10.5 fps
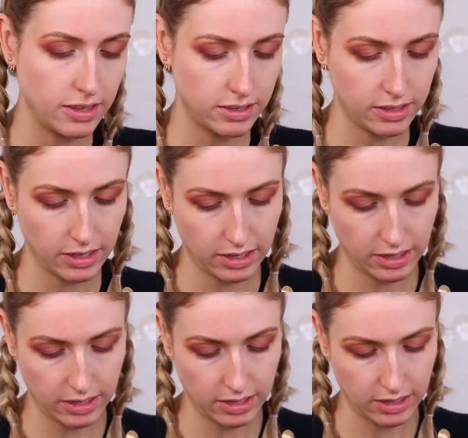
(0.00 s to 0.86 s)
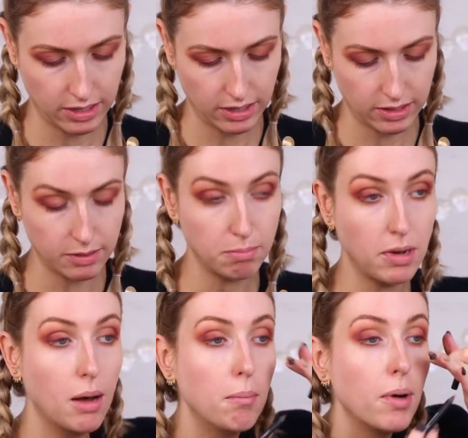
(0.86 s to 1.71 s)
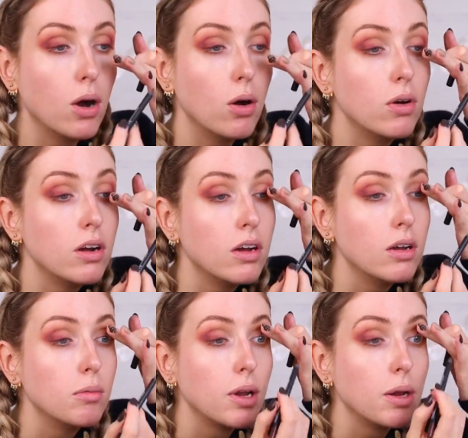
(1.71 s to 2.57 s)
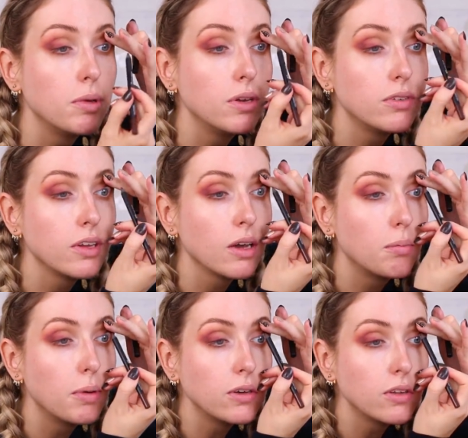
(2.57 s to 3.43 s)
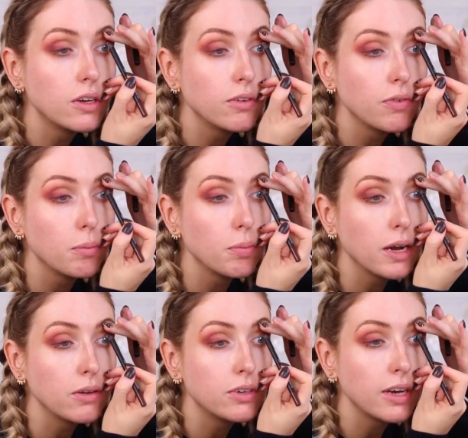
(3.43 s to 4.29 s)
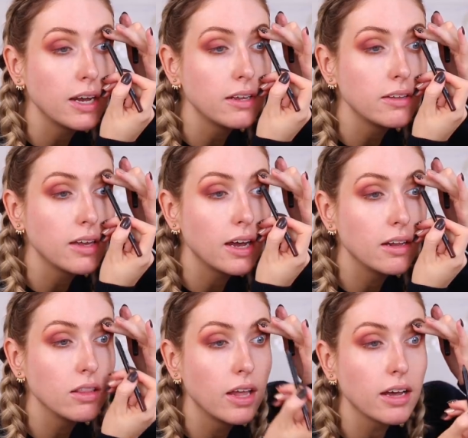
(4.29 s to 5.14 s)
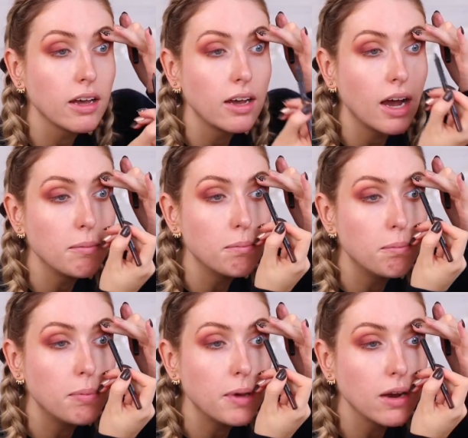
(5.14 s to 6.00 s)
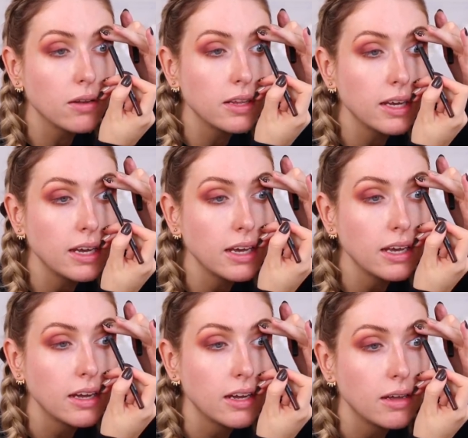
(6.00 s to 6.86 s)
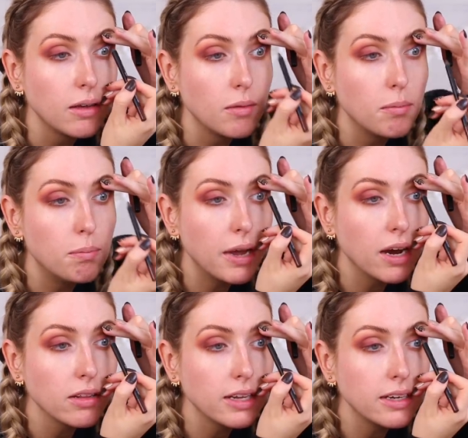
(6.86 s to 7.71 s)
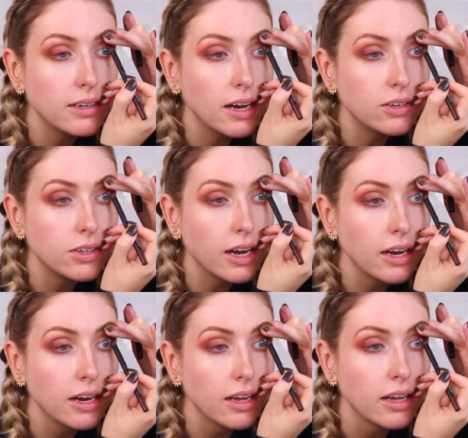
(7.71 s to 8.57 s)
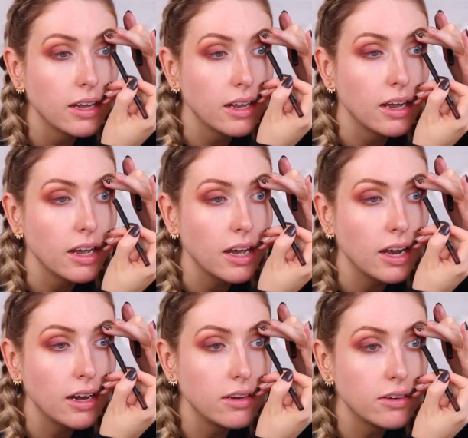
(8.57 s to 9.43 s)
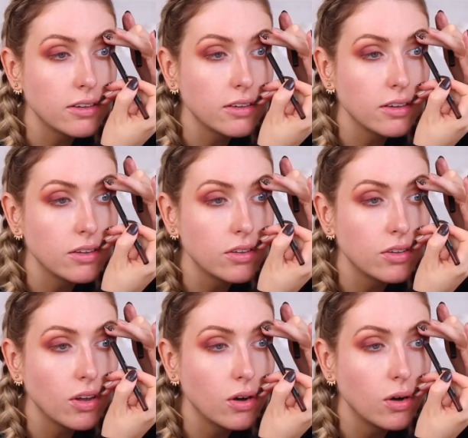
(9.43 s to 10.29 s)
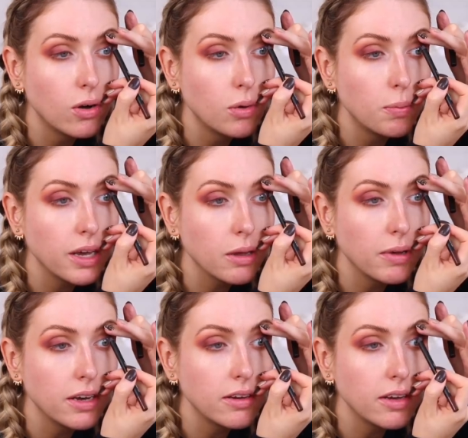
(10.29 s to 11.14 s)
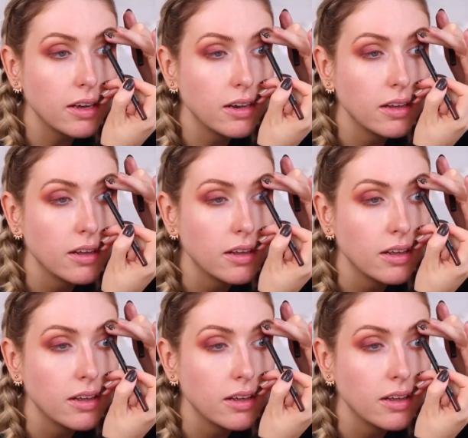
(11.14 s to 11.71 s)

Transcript: This is Mambo, but I'm using a bunch of the different brown shades and like I'm barely, barely touching. And it just is so pigmented.